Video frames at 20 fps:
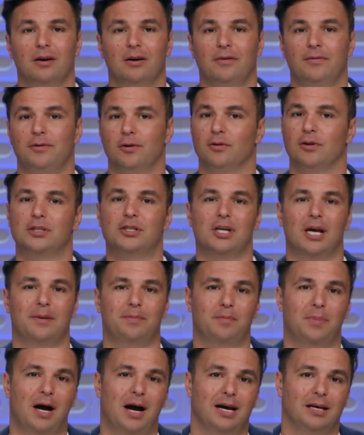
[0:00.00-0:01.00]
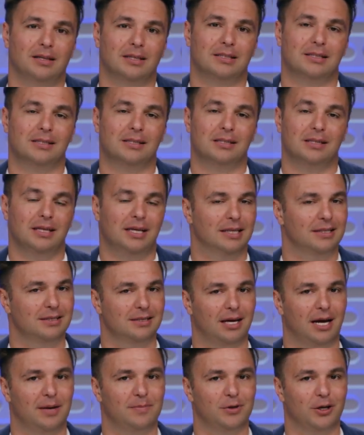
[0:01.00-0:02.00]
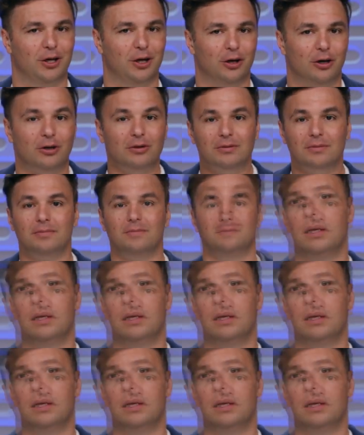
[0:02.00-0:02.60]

Fuel the jet pilots, it's time to go.